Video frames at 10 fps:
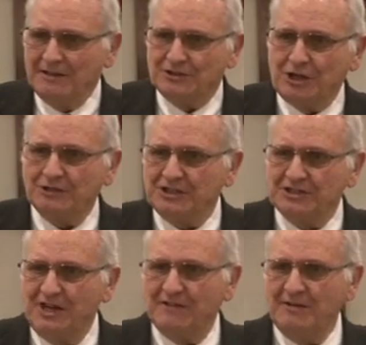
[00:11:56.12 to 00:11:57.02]
Your church
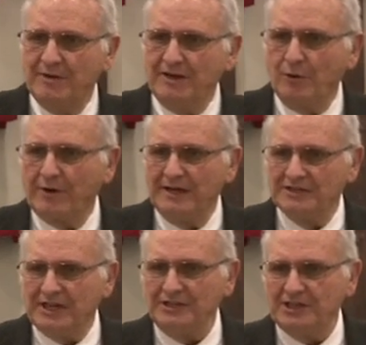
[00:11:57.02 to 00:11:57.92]
is nothing but an
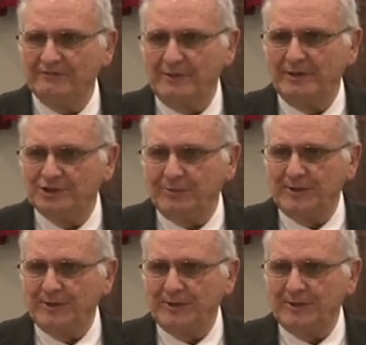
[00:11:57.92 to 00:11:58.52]
organization of a bunch